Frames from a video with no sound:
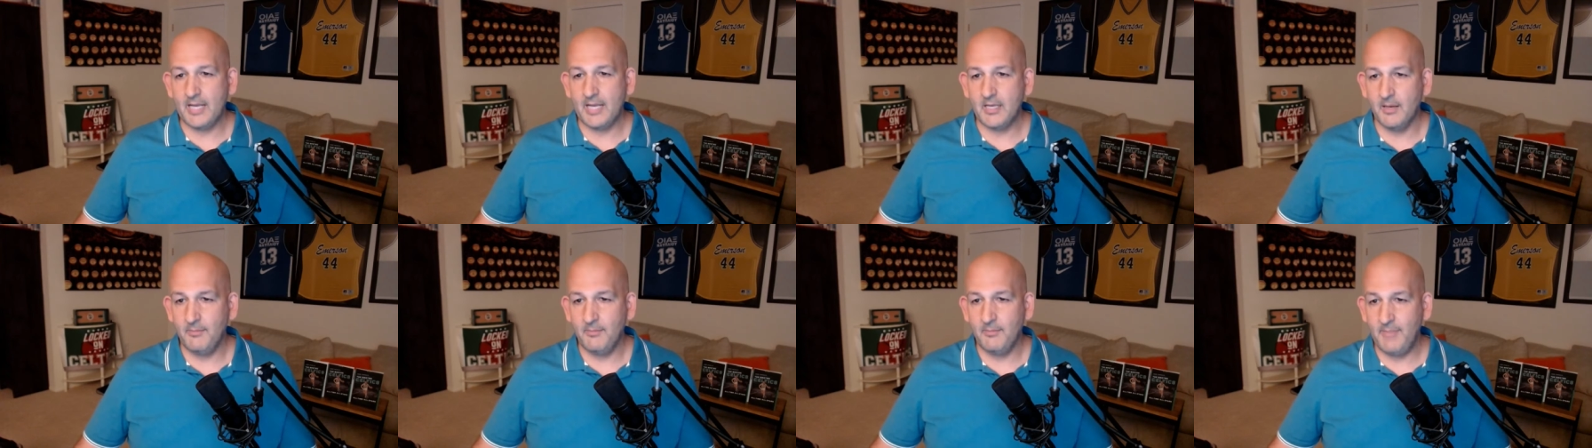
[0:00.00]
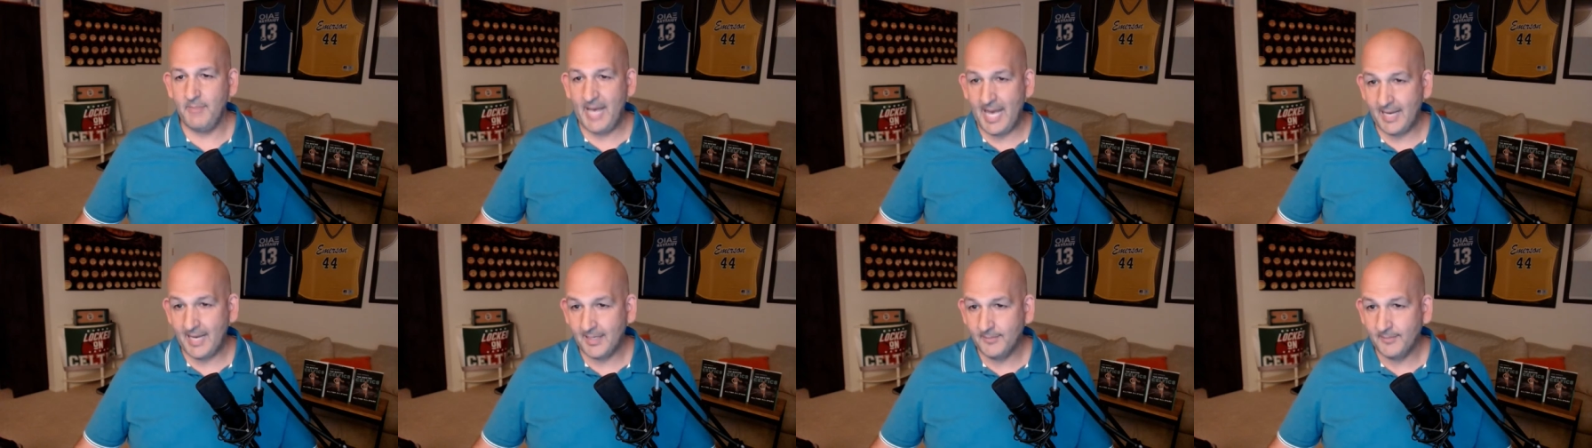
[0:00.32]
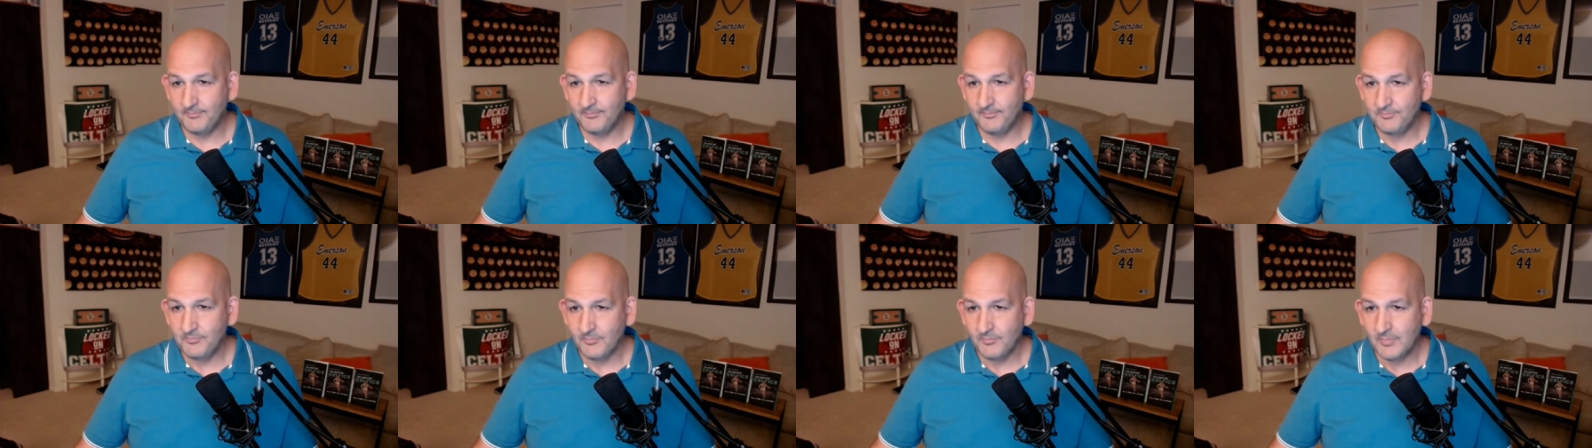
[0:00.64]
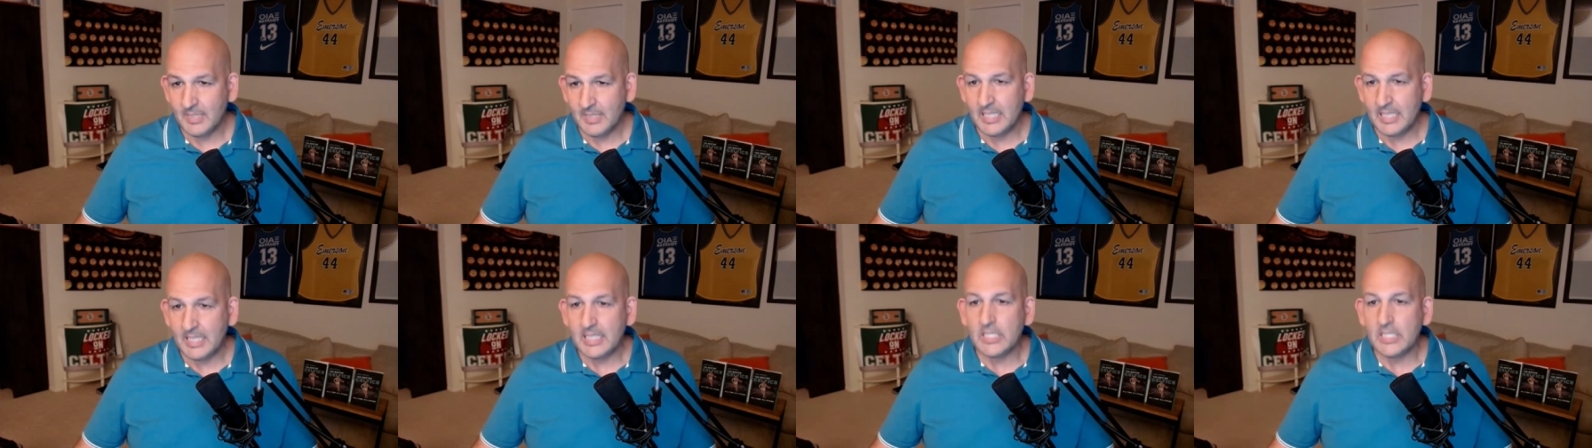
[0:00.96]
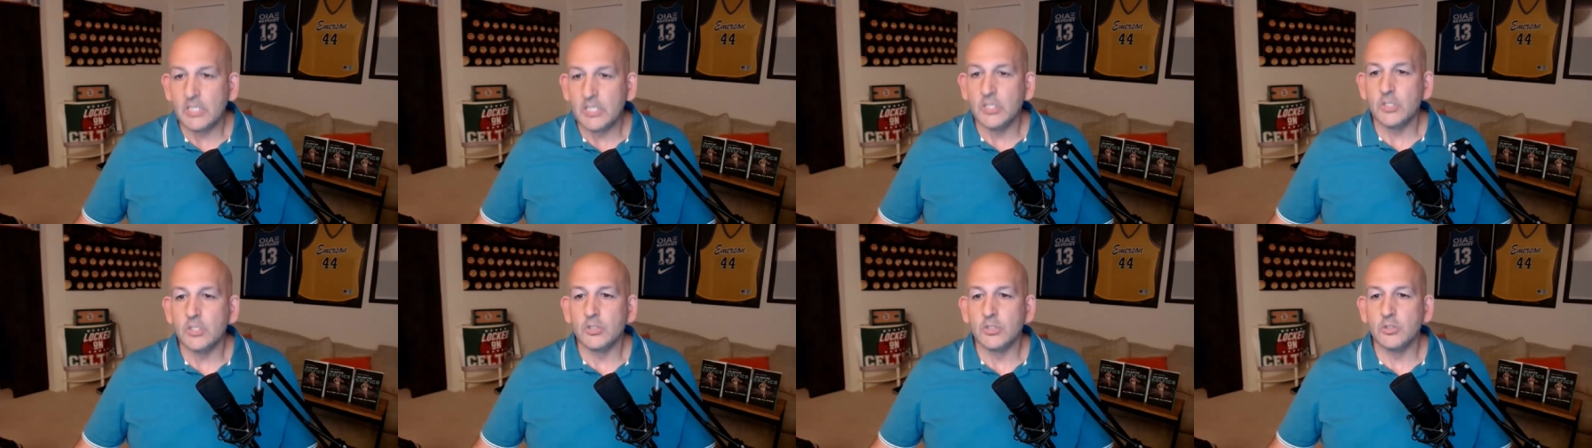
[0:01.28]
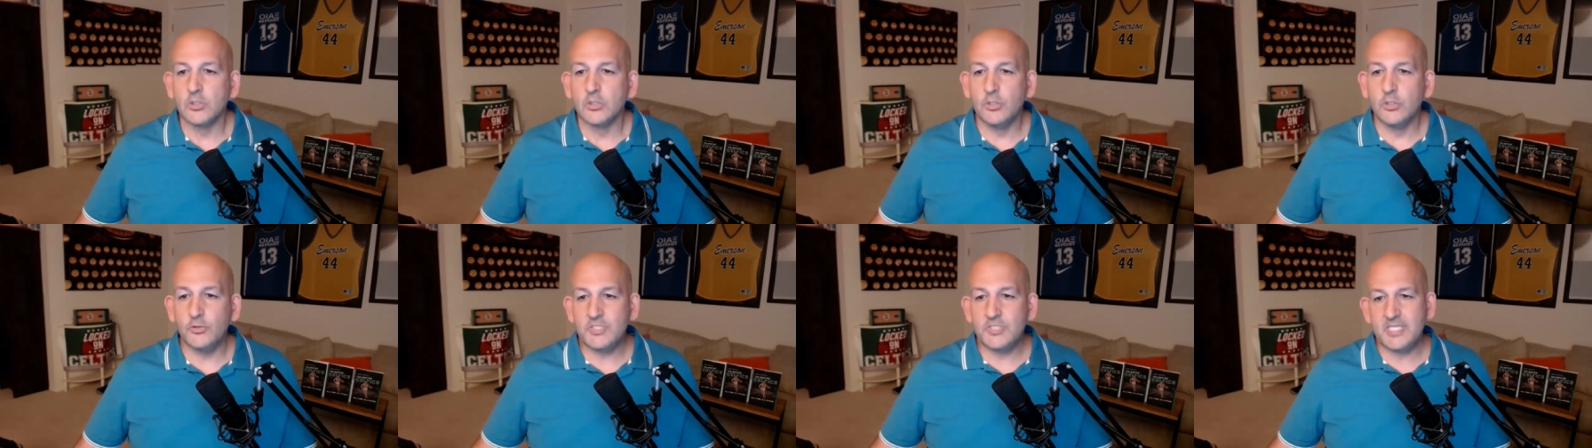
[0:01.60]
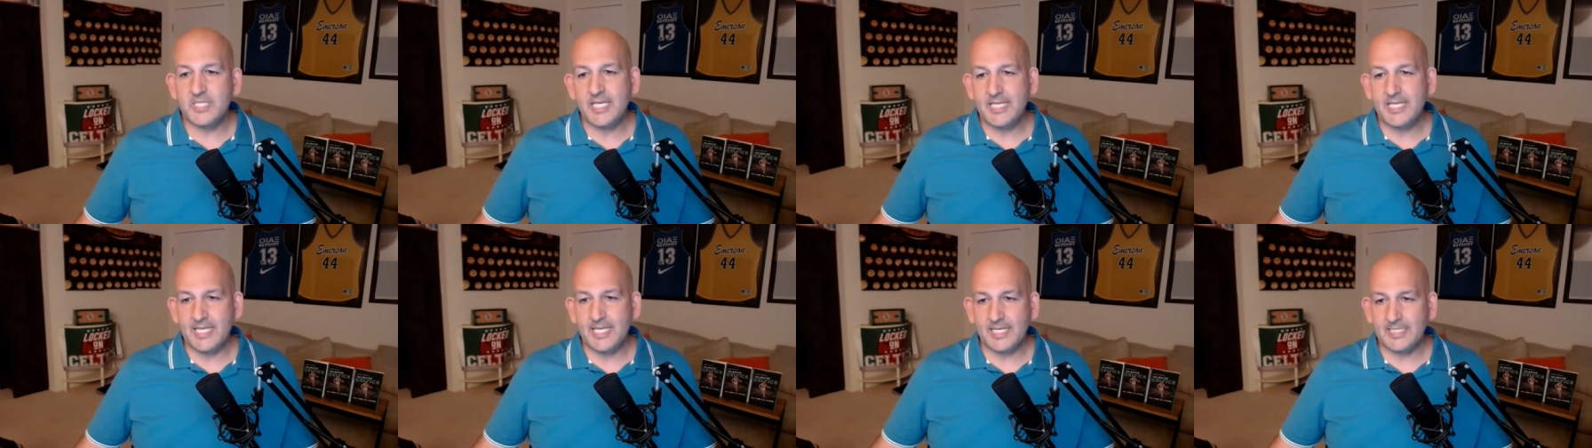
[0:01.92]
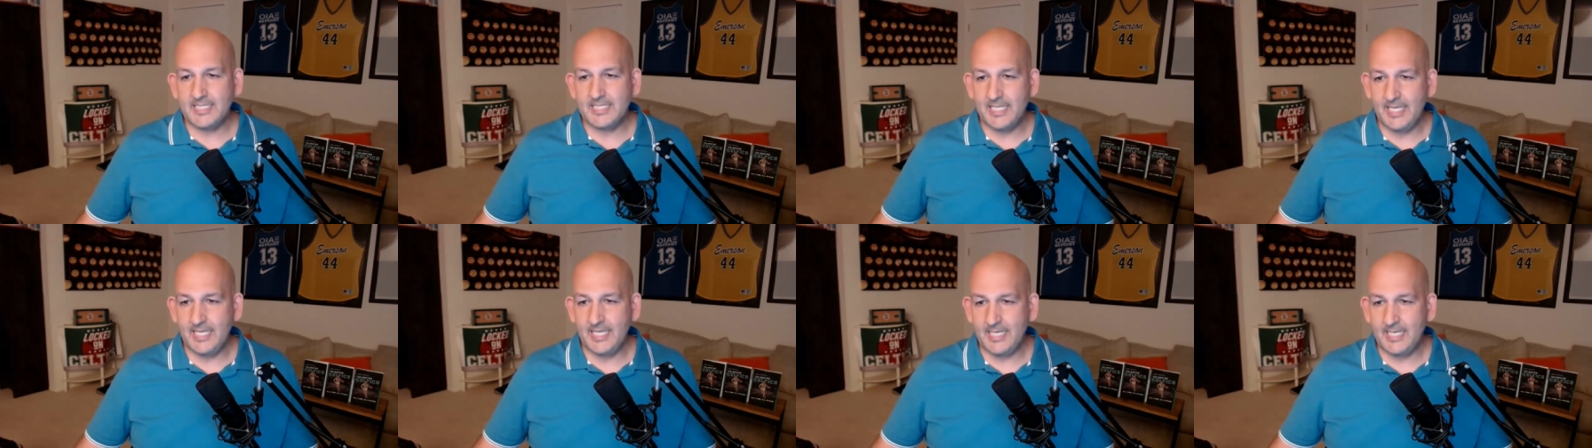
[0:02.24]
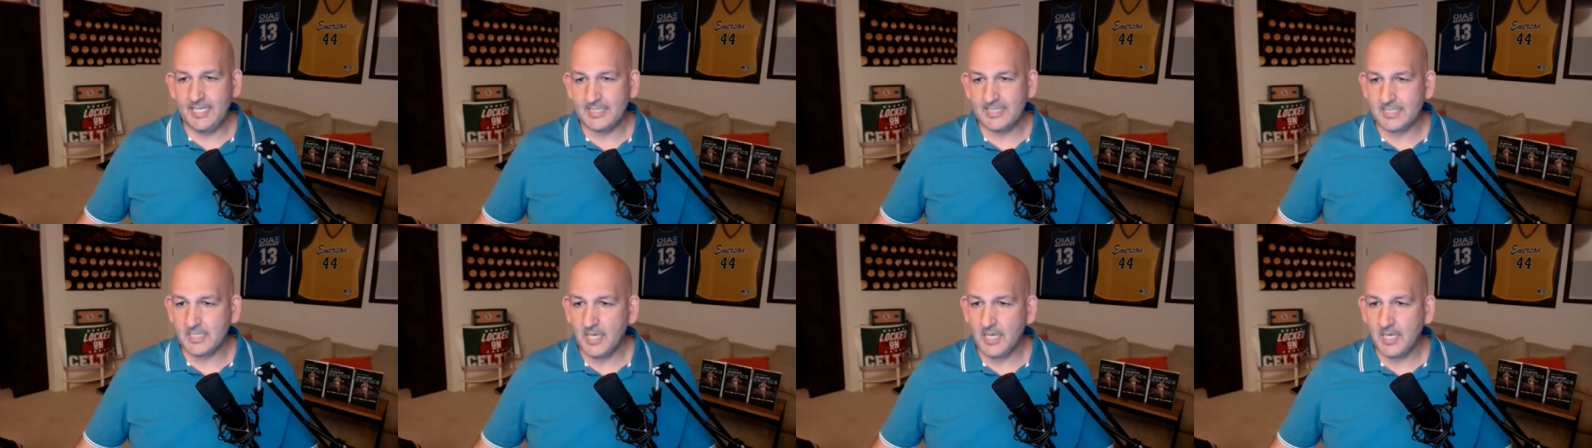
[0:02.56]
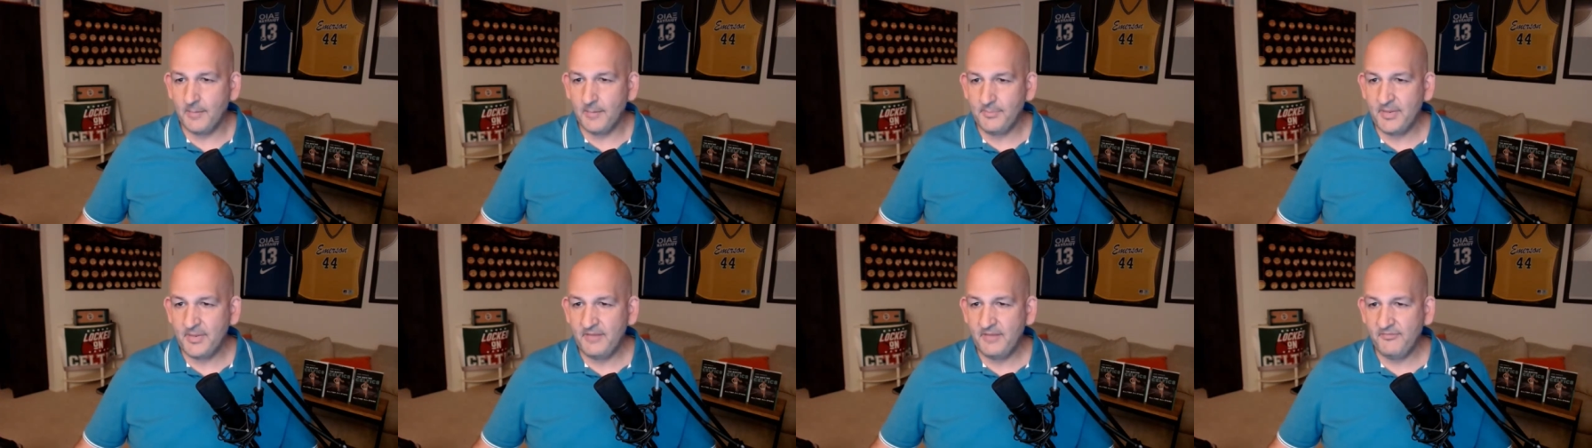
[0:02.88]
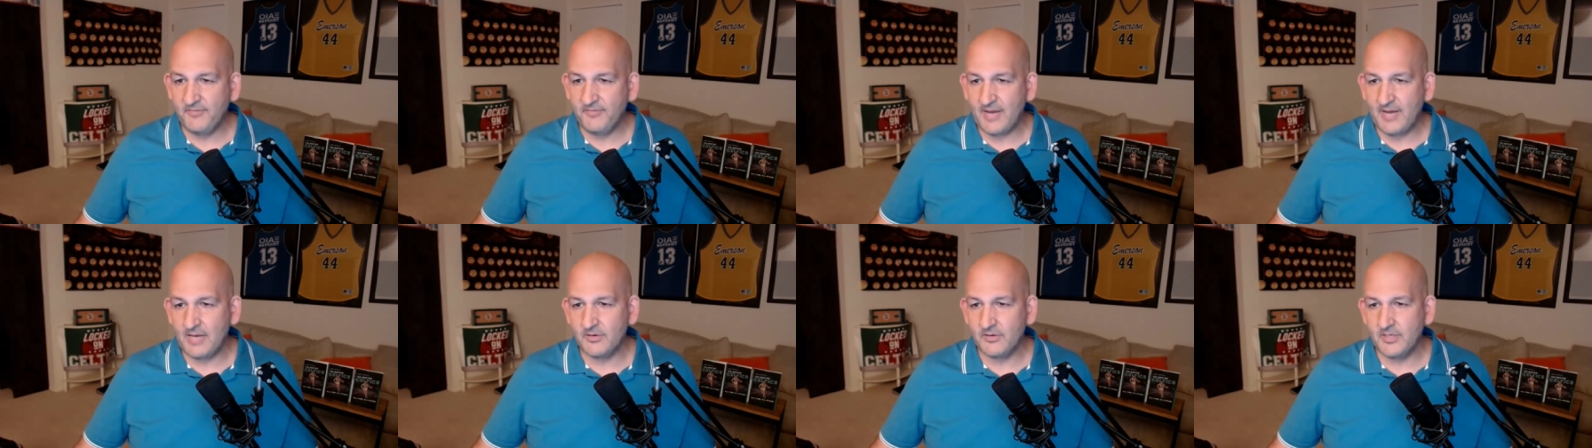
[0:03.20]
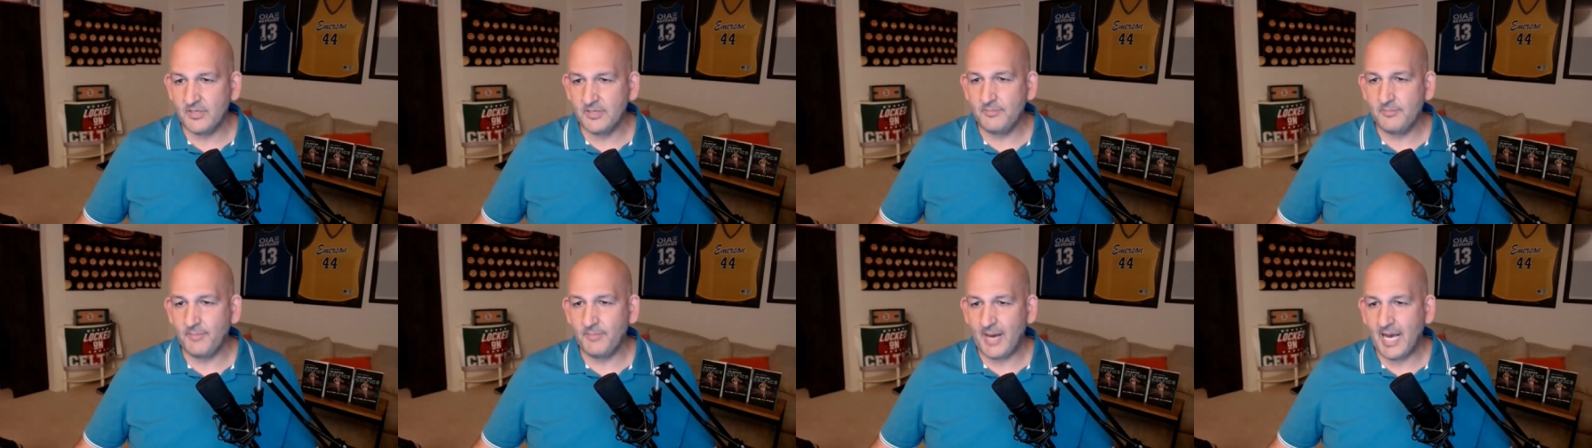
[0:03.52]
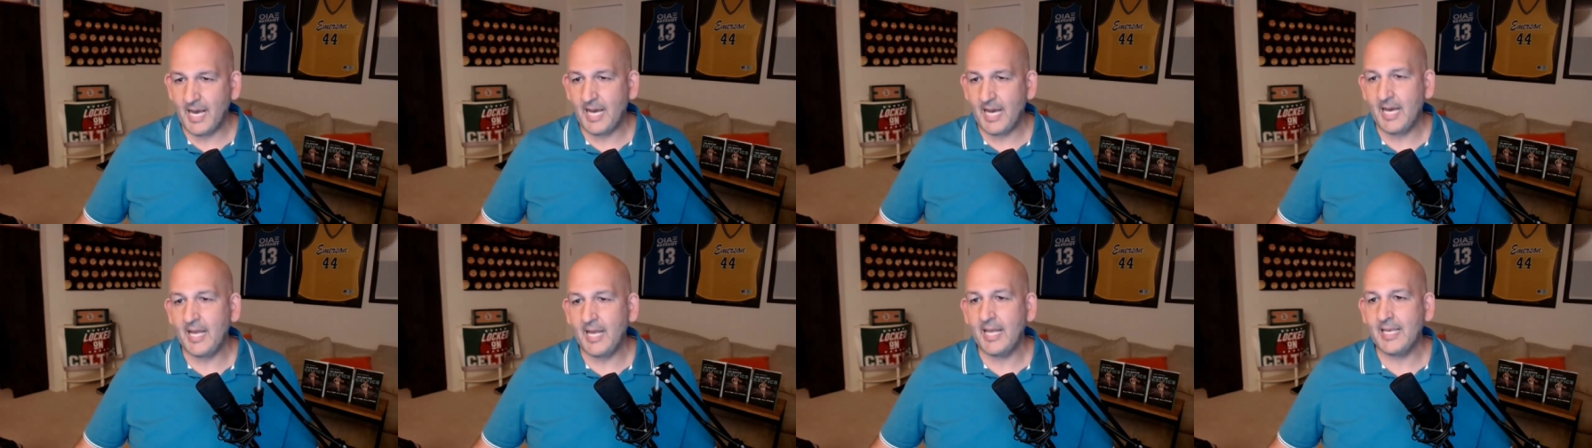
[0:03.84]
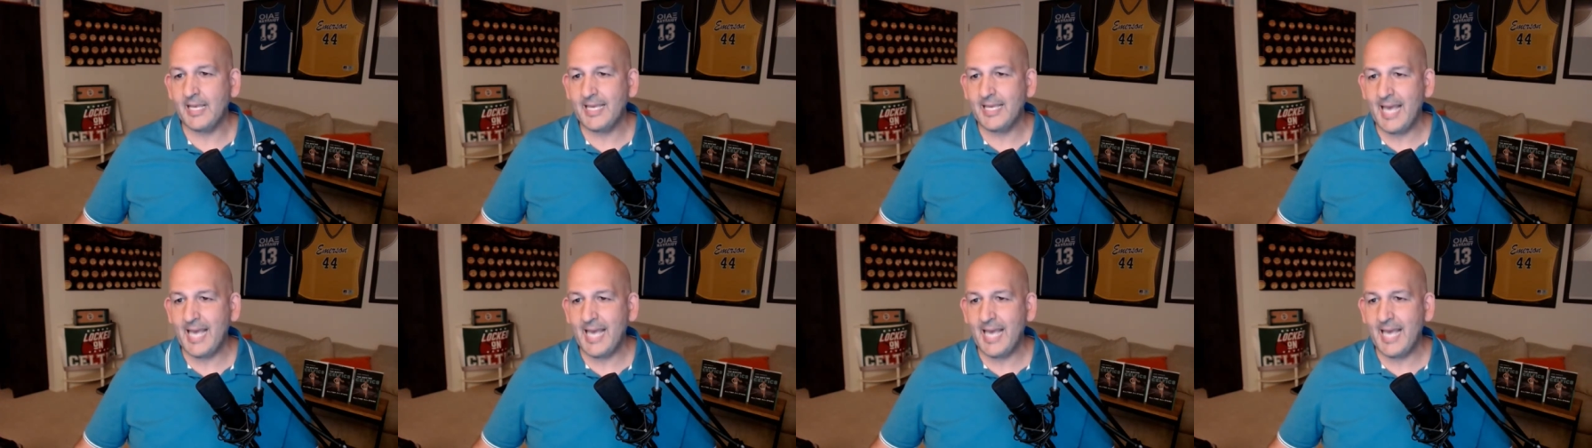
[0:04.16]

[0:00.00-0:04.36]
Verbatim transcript: I come back. Lucy Nicotine is a company founded by